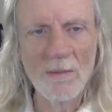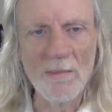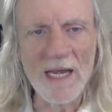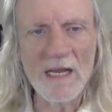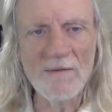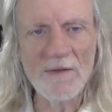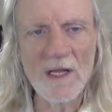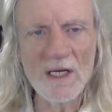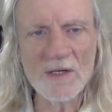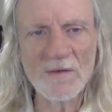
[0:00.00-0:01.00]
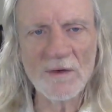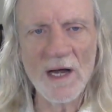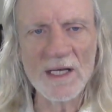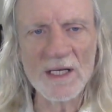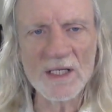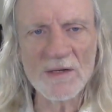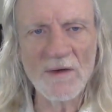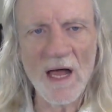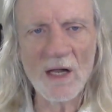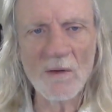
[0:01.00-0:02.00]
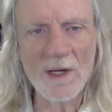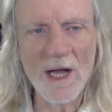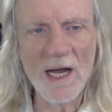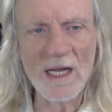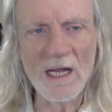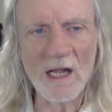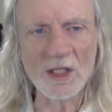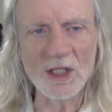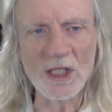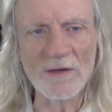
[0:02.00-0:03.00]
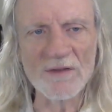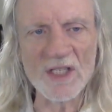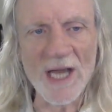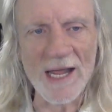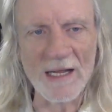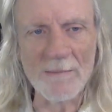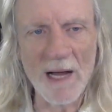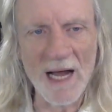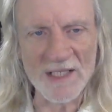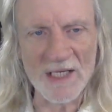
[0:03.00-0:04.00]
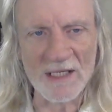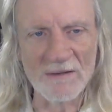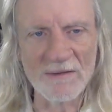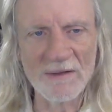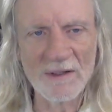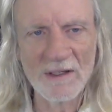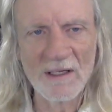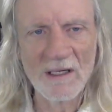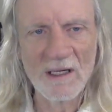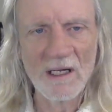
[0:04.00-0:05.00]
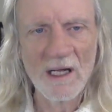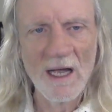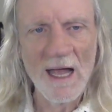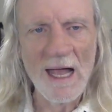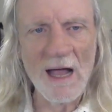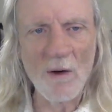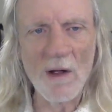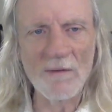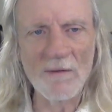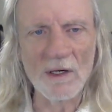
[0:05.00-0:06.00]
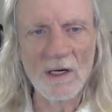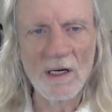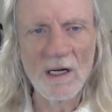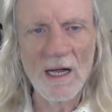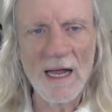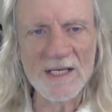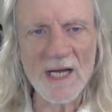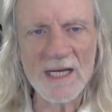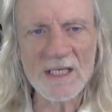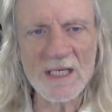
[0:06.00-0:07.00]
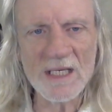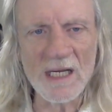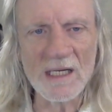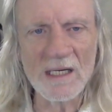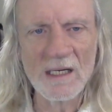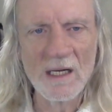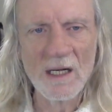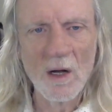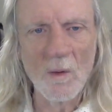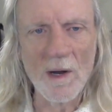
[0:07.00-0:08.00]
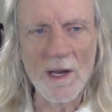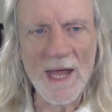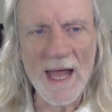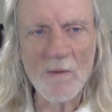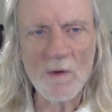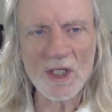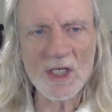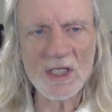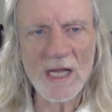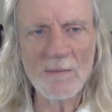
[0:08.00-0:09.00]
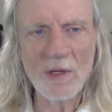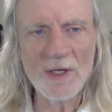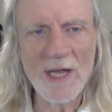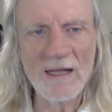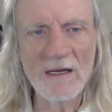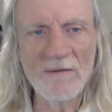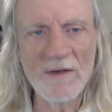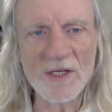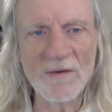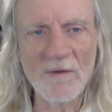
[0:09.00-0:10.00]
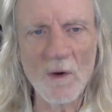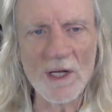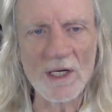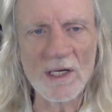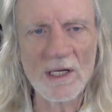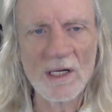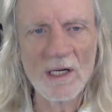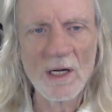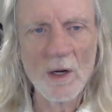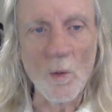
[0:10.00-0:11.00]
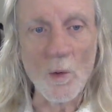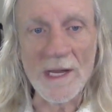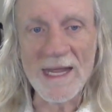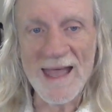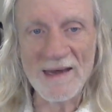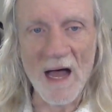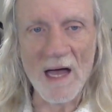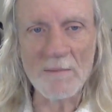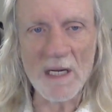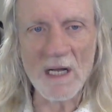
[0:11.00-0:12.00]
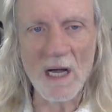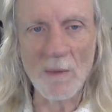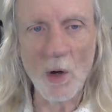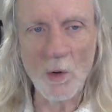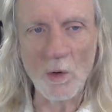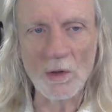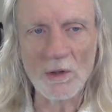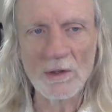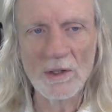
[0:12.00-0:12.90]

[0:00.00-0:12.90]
Many of these friends follow an ideology of staying positive. However, as I see it, when that which is labeled negative is avoided, we cannot become whole.